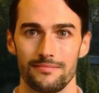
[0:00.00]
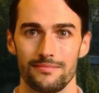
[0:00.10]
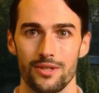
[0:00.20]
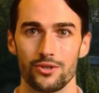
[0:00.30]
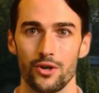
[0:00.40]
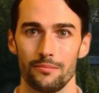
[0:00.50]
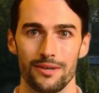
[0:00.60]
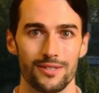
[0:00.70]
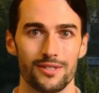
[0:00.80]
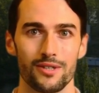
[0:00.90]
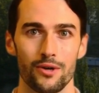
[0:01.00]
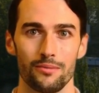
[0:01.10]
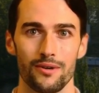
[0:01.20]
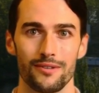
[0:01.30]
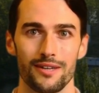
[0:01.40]
Determine the
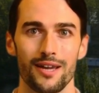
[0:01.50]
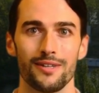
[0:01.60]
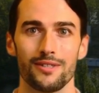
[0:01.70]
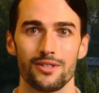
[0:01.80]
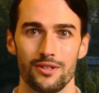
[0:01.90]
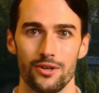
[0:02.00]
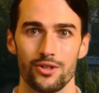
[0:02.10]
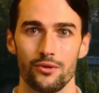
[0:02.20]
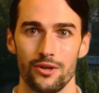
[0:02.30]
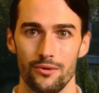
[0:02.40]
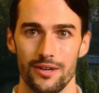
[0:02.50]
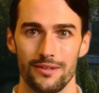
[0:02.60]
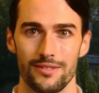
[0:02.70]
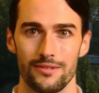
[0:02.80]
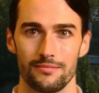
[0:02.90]
scope of the non-disclosure
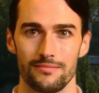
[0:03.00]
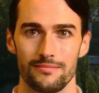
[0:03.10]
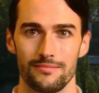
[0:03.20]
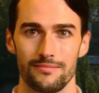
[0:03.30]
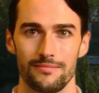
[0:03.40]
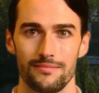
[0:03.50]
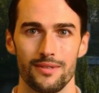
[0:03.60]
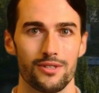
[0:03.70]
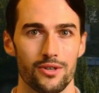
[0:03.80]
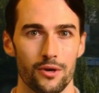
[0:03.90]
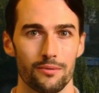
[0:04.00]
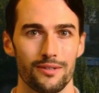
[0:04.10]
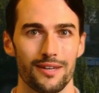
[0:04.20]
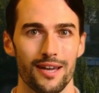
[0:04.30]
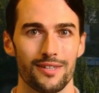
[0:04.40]
agreement. The scope
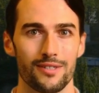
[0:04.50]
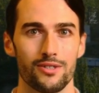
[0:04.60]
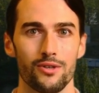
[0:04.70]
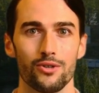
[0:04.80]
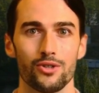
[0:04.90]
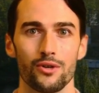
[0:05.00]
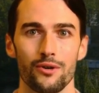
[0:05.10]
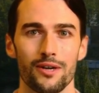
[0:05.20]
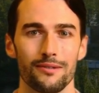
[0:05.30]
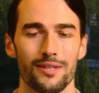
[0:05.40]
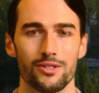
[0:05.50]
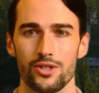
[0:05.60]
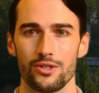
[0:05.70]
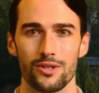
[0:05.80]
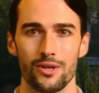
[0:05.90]
of the non-disclosure agreement
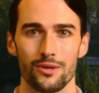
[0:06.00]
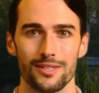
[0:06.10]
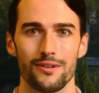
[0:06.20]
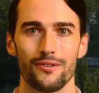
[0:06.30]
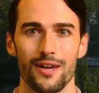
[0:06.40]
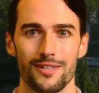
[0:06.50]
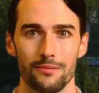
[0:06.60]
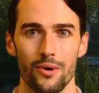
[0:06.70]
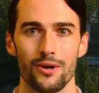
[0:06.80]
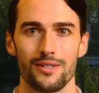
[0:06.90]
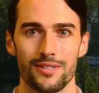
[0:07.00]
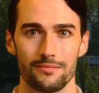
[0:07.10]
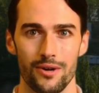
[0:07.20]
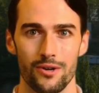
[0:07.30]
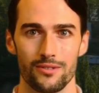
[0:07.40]
should clearly define the parties
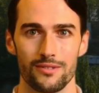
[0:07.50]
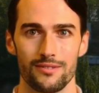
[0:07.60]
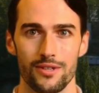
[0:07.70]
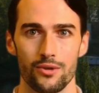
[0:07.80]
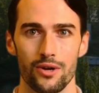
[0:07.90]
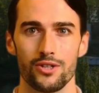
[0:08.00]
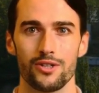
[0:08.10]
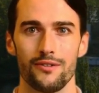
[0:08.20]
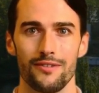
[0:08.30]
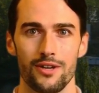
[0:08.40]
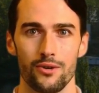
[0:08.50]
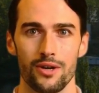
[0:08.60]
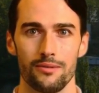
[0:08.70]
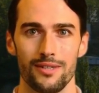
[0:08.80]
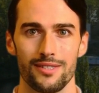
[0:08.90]
involved, the duration of the
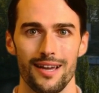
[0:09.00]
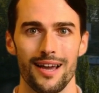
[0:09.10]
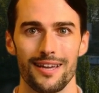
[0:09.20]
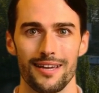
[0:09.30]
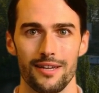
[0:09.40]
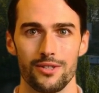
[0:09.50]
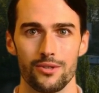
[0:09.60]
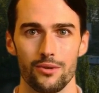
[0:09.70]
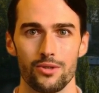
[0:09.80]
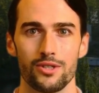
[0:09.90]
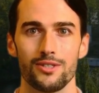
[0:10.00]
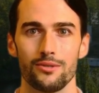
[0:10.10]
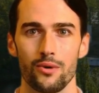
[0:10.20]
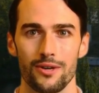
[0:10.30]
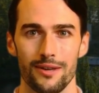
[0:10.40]
agreement, and any
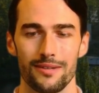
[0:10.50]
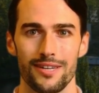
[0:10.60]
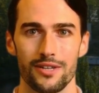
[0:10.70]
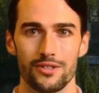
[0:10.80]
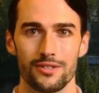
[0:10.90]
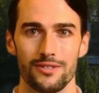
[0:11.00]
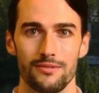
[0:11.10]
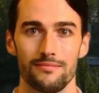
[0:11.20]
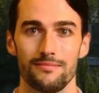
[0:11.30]
exclusions or limitations.